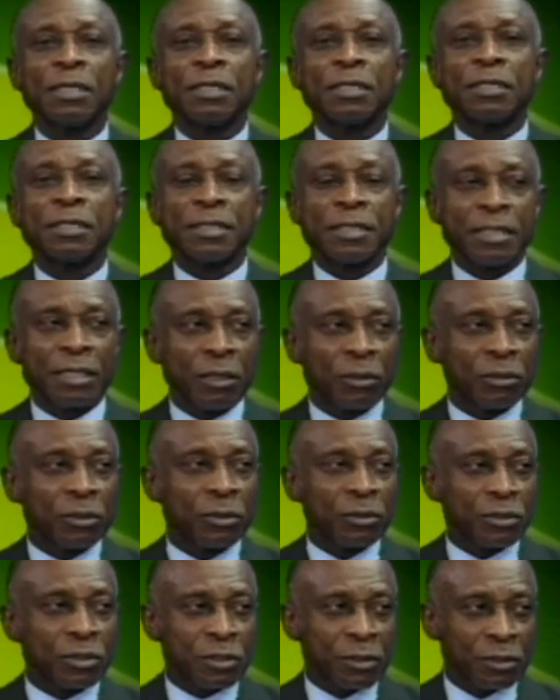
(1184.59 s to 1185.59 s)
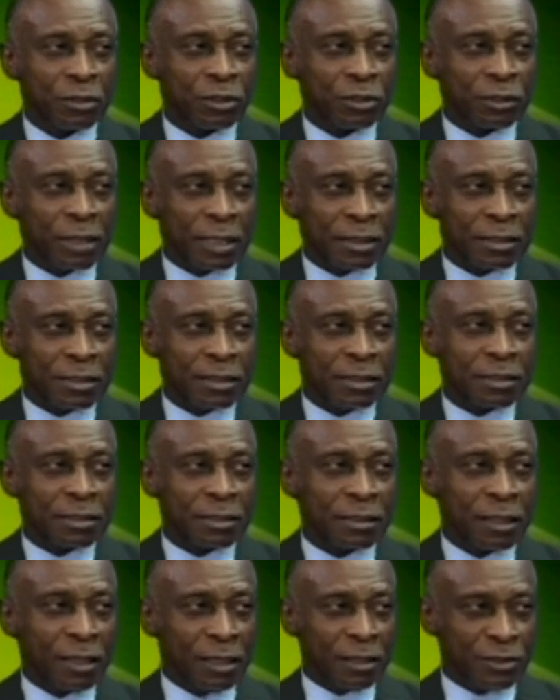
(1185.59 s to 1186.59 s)
stay out those contracts,
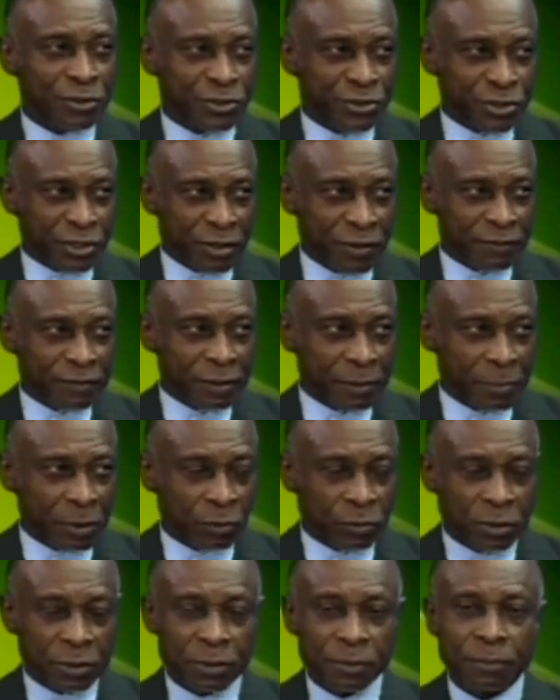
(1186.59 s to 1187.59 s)
serve them out.